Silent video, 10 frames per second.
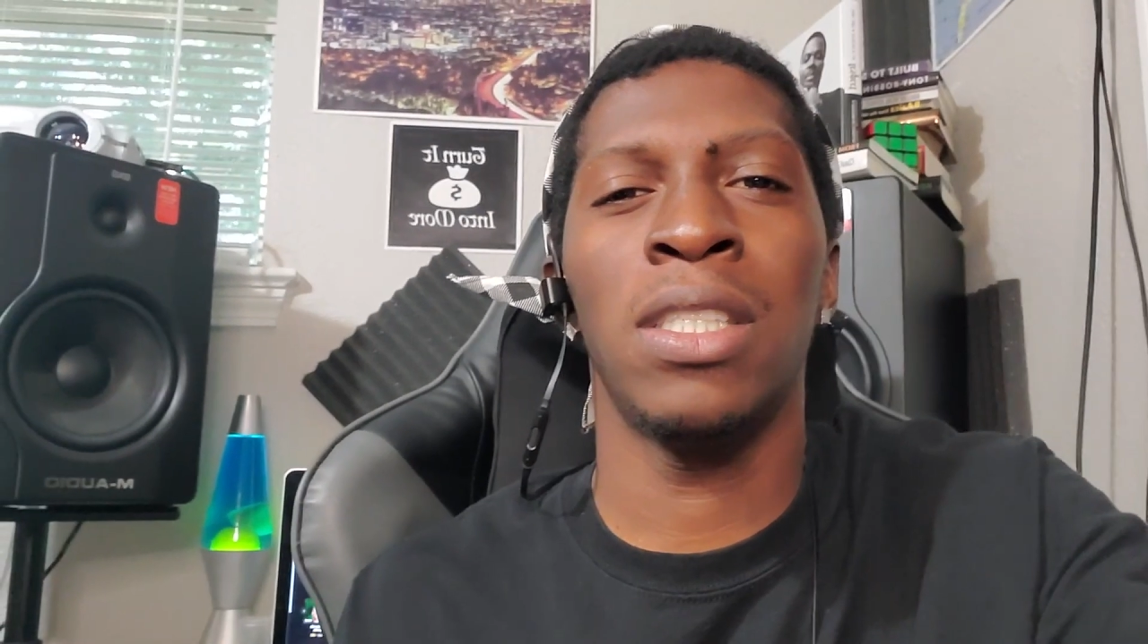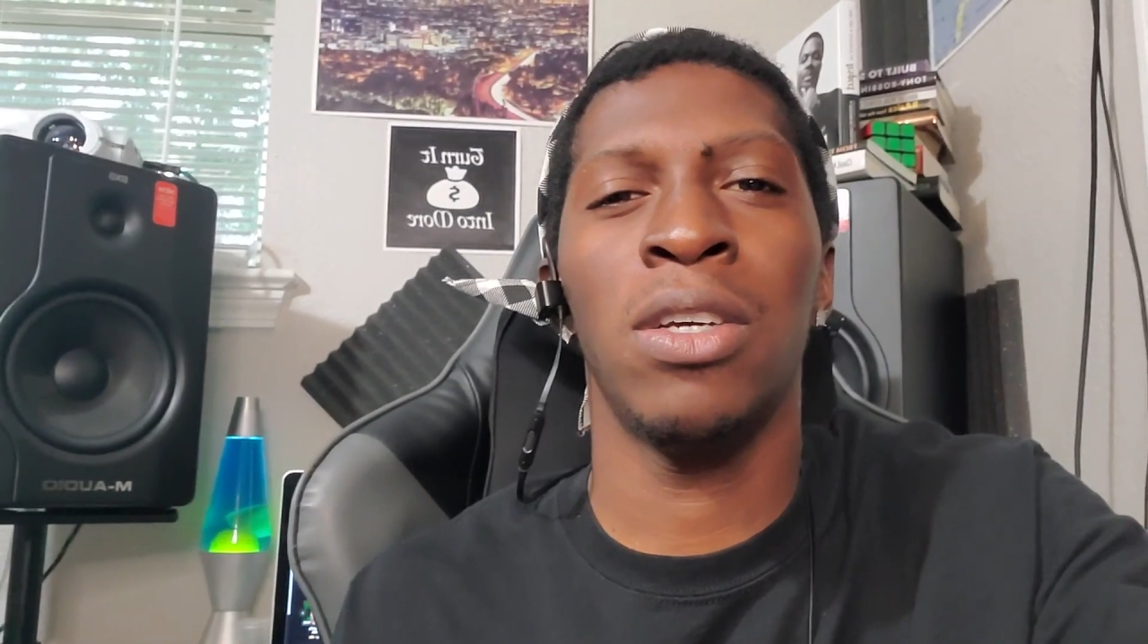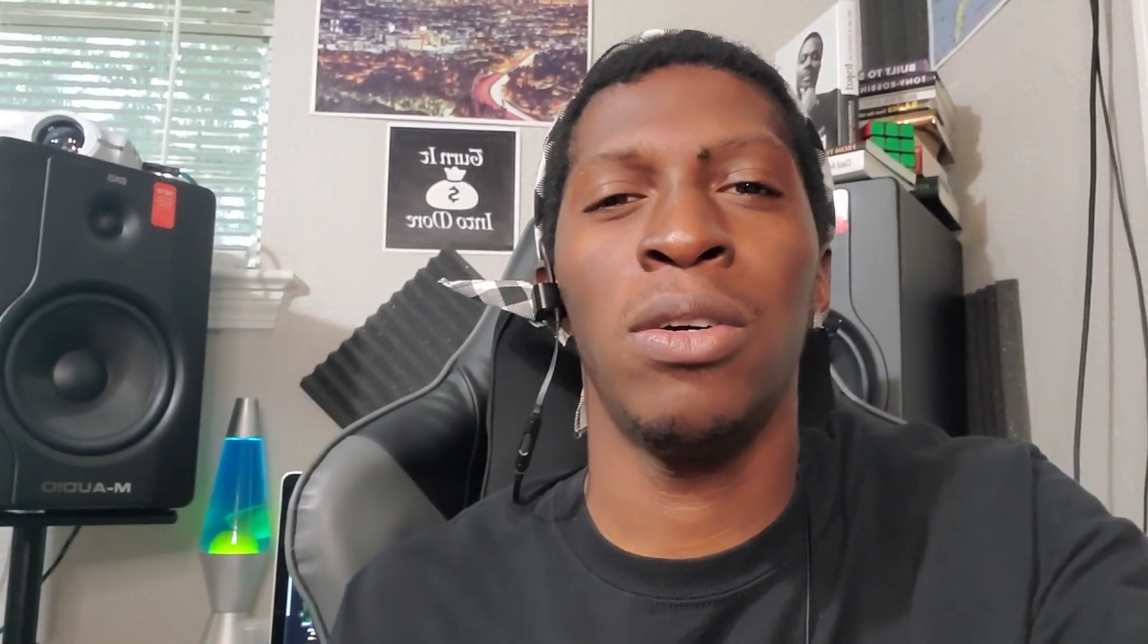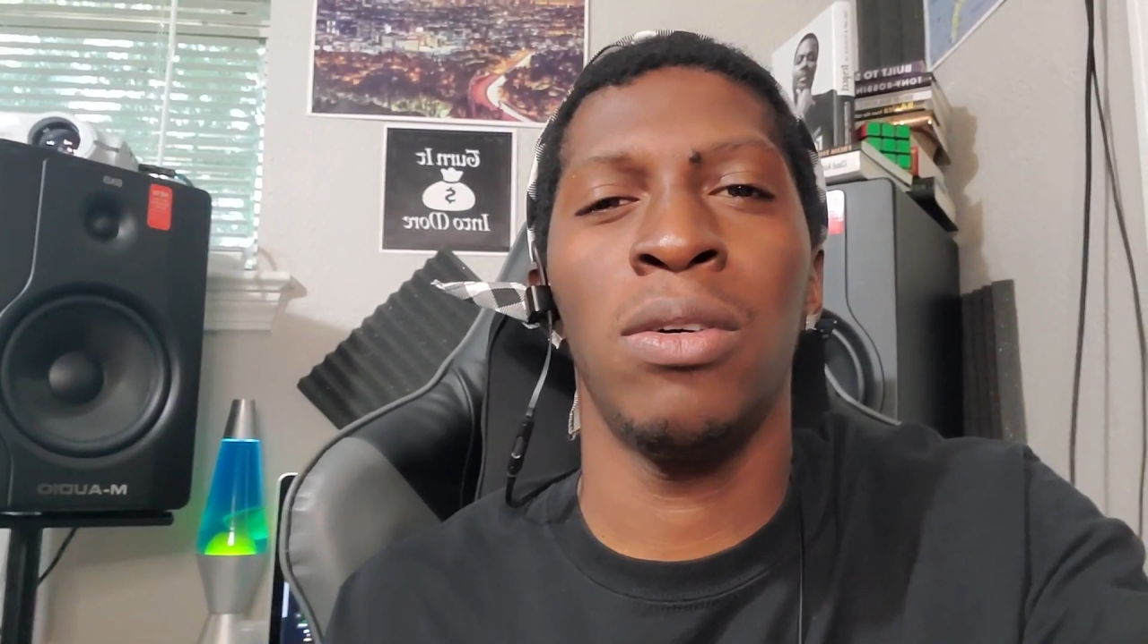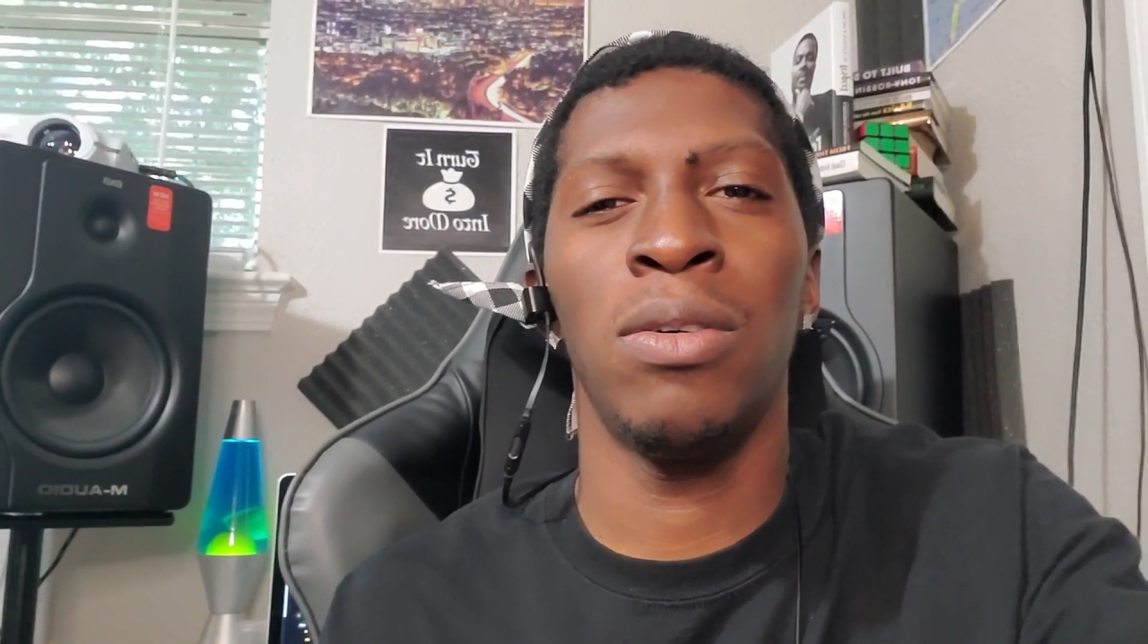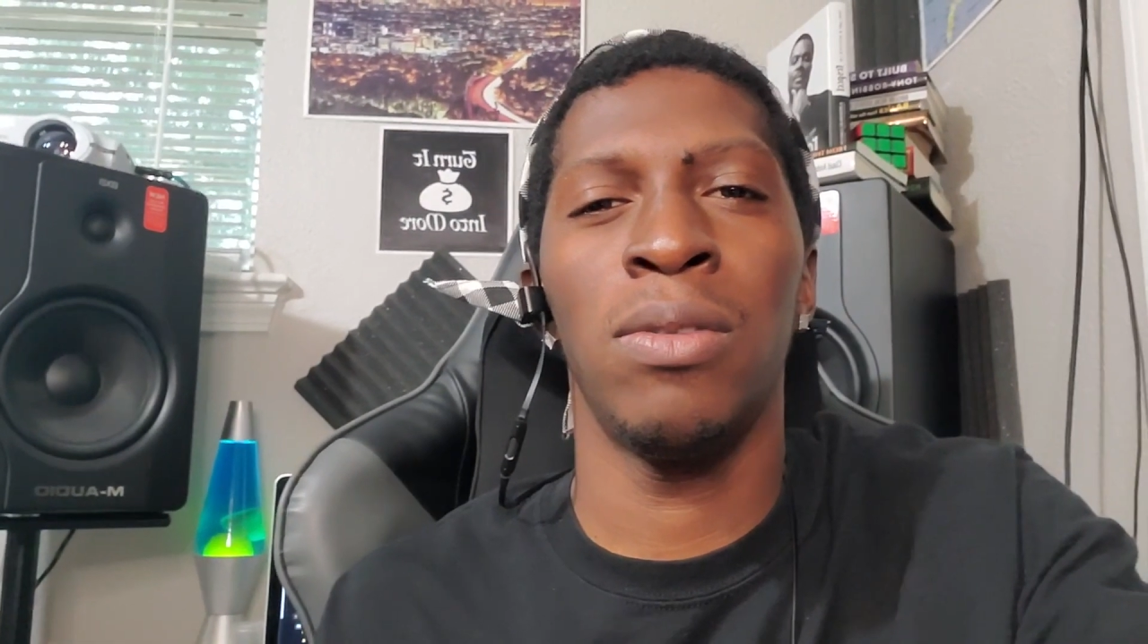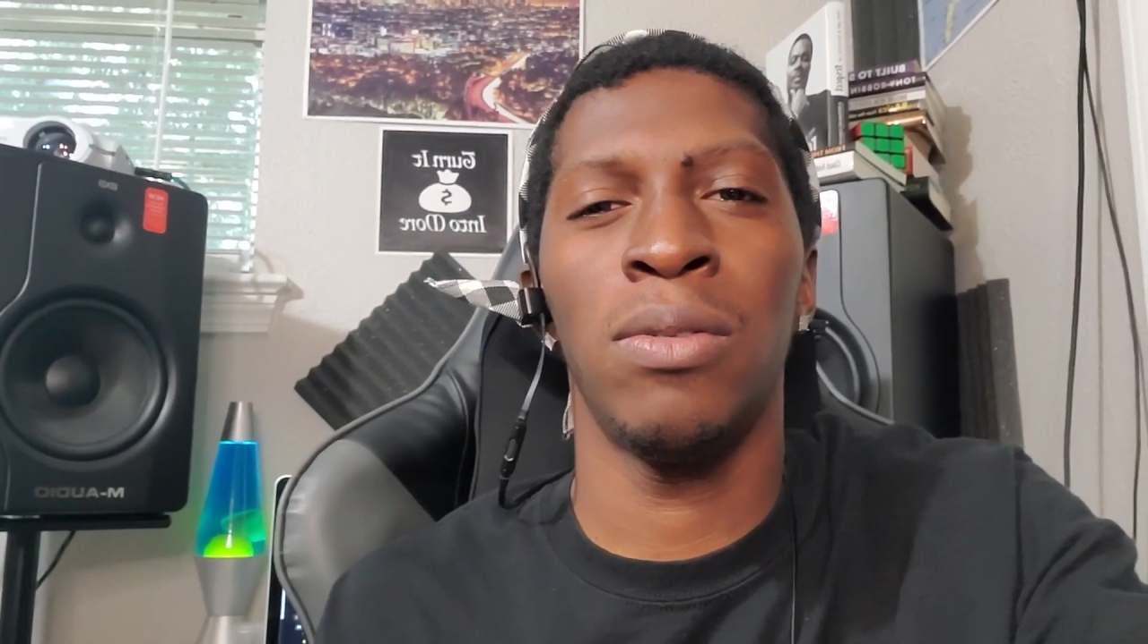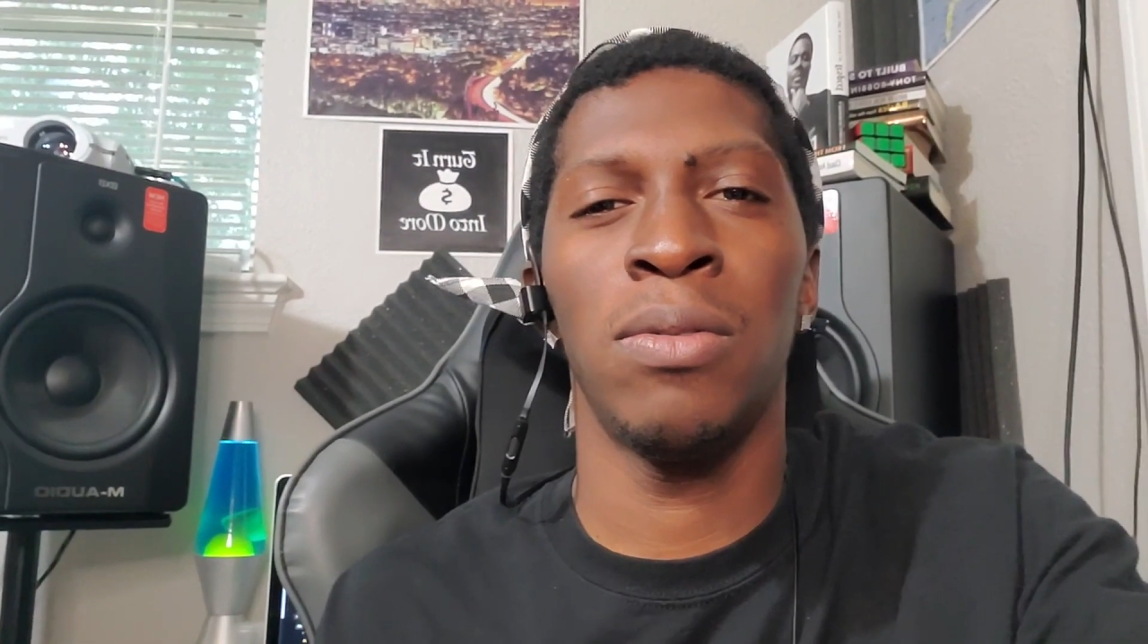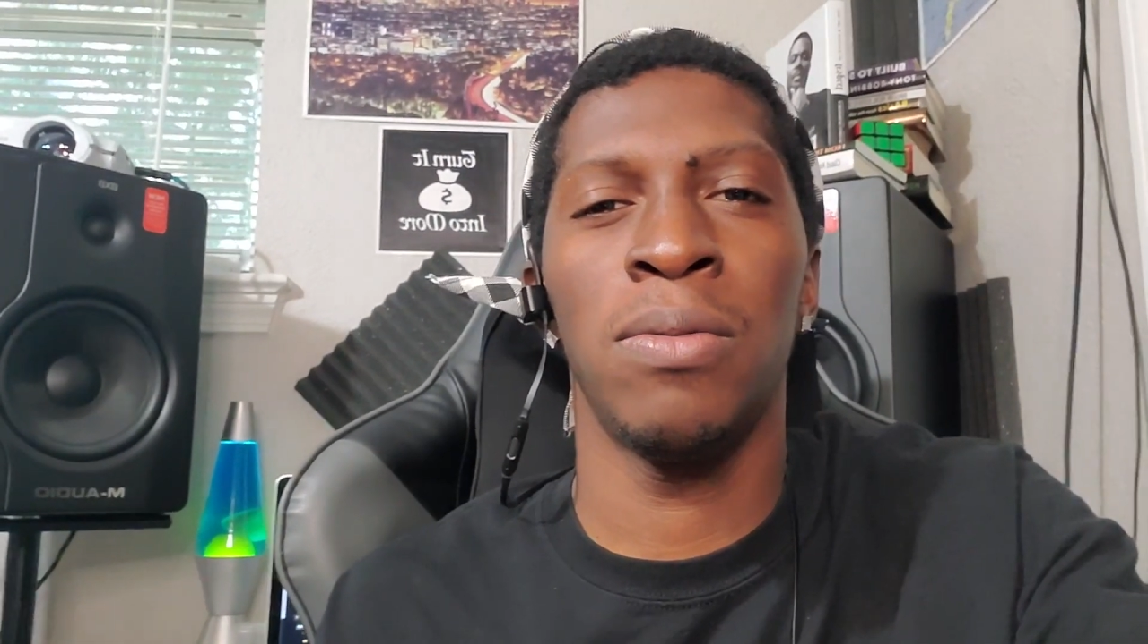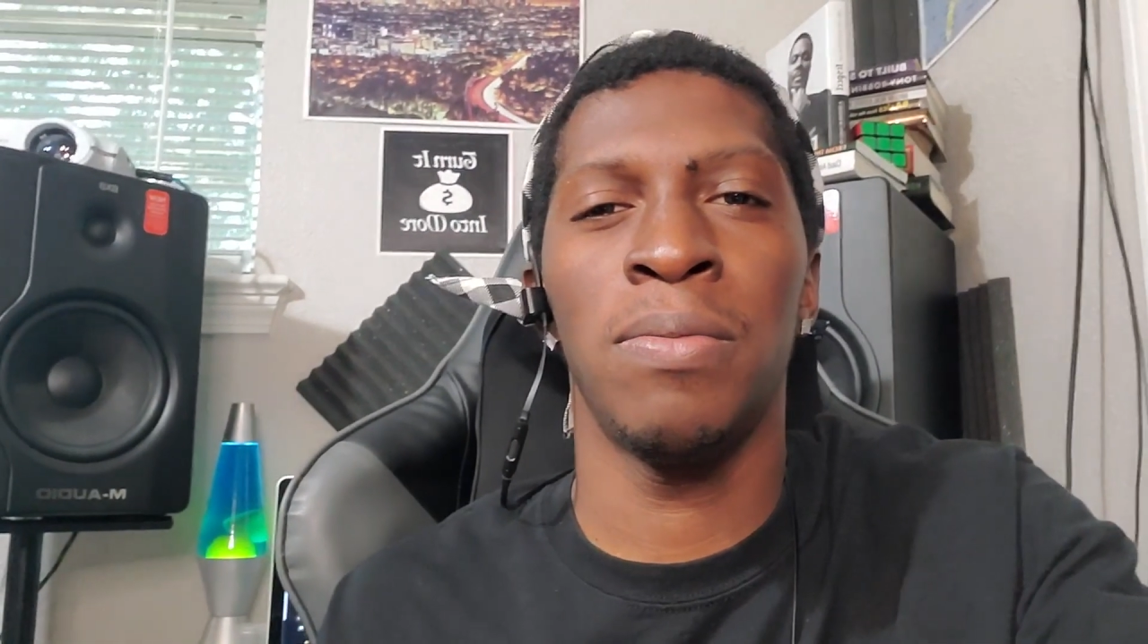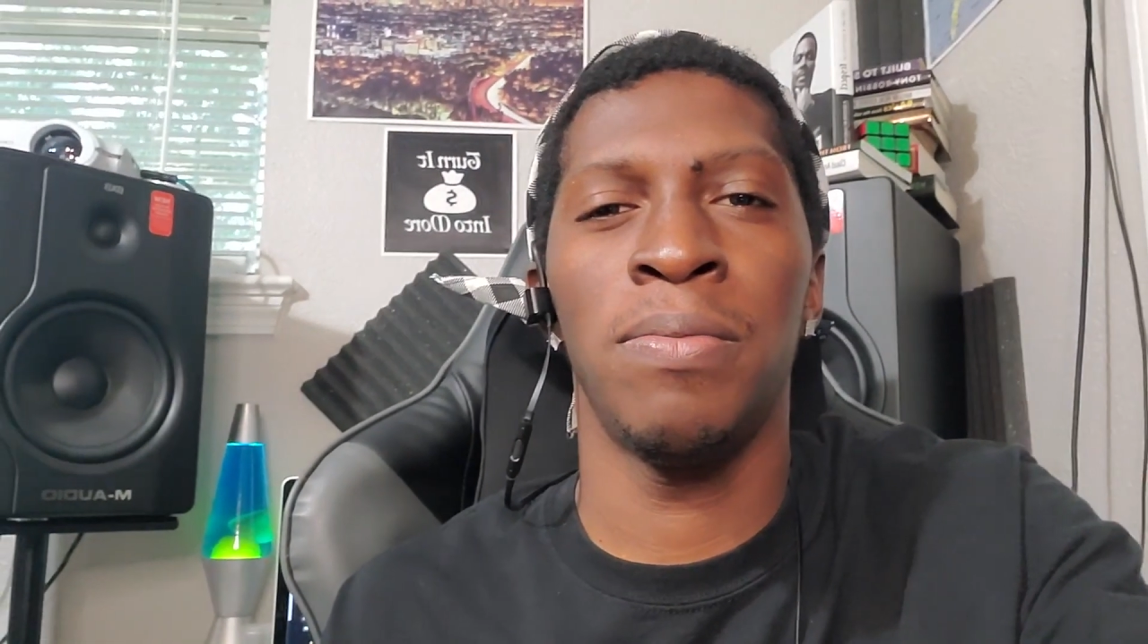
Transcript: on